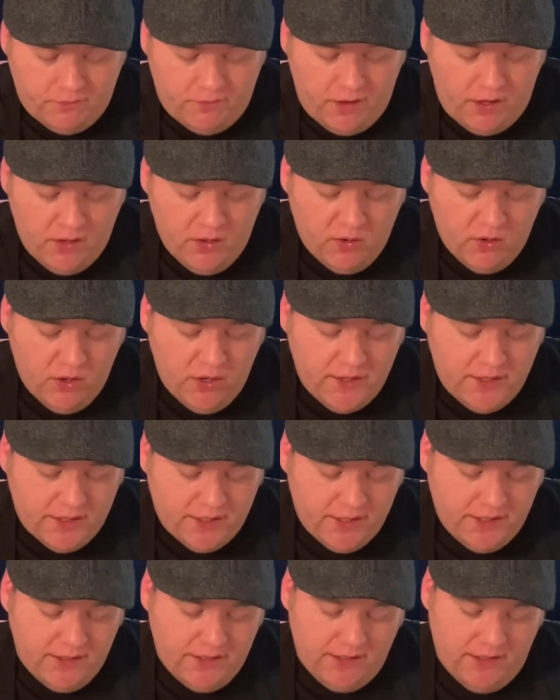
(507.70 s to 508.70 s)
of crust
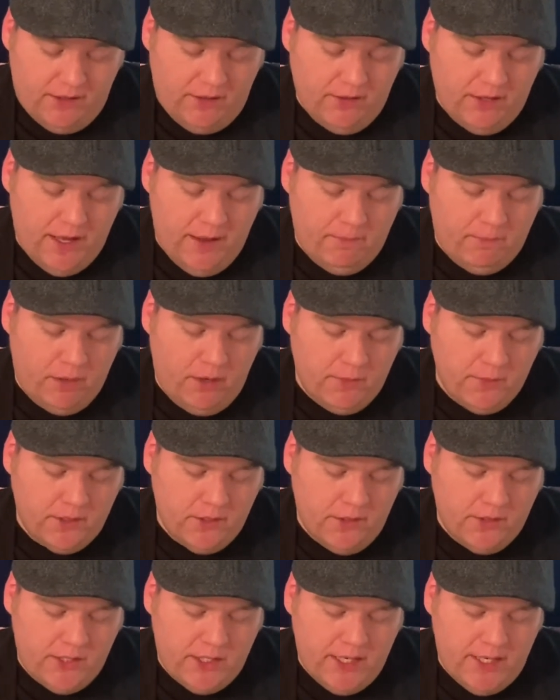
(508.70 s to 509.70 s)
since all that
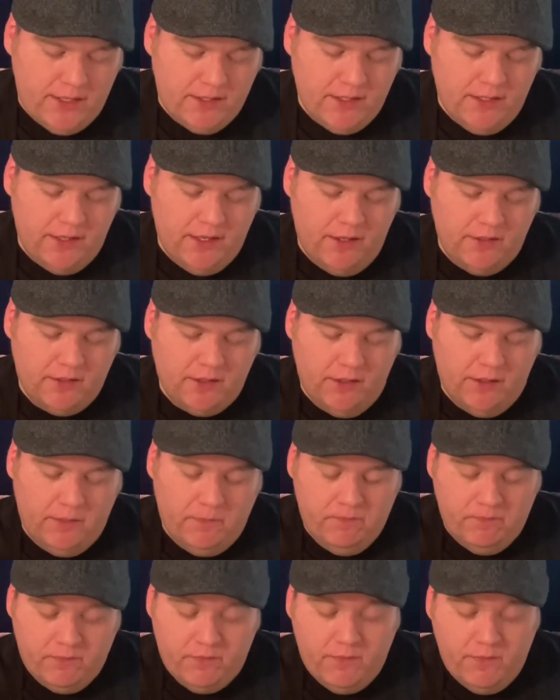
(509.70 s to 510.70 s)
Parmesan cheese in there. So
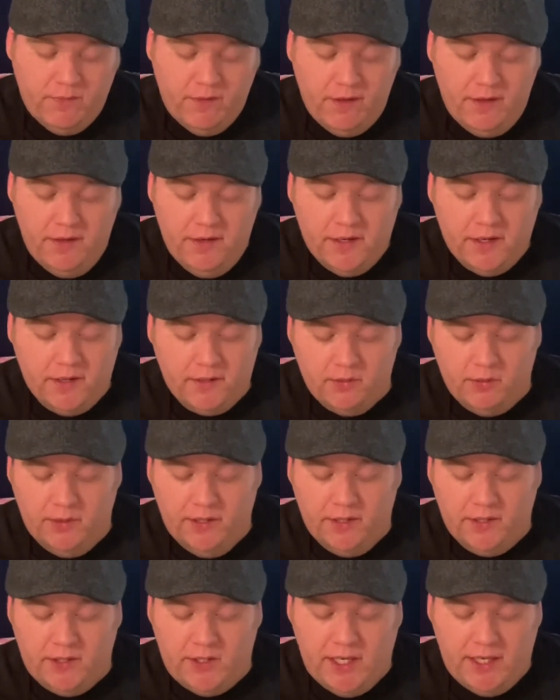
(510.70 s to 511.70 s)
it's
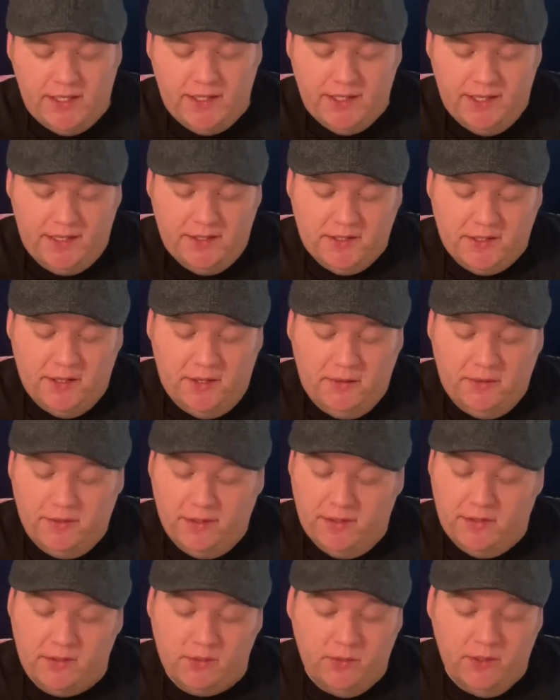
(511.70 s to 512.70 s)
really cheesy. So
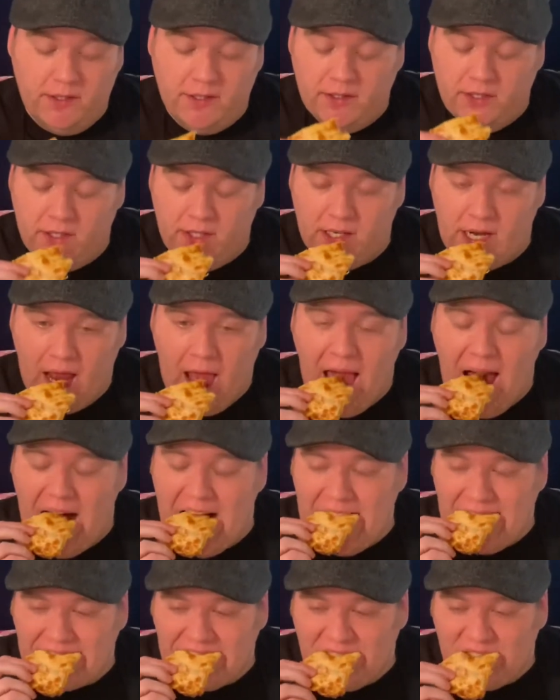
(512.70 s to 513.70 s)
it's really good.
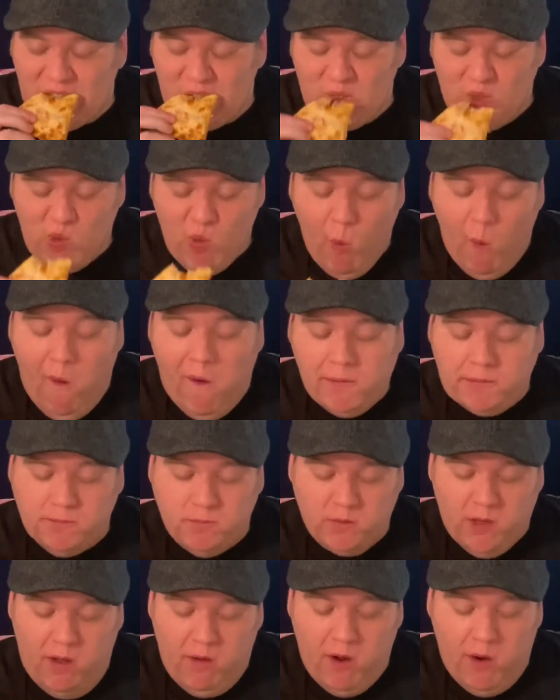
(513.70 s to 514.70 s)

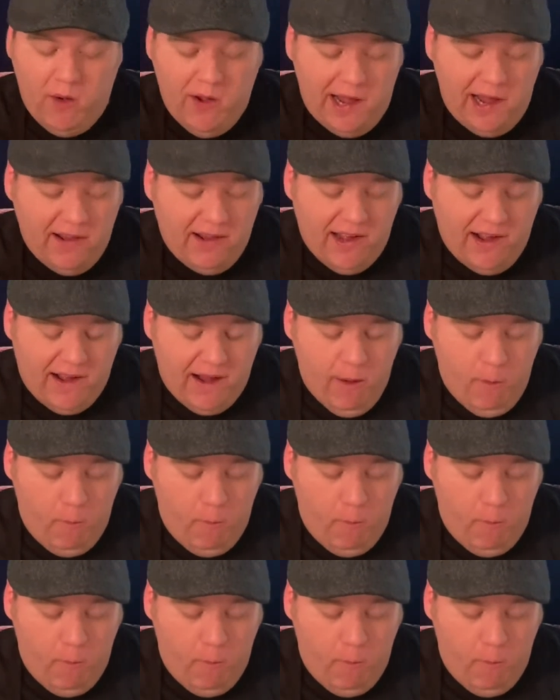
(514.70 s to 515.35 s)
I, I like it.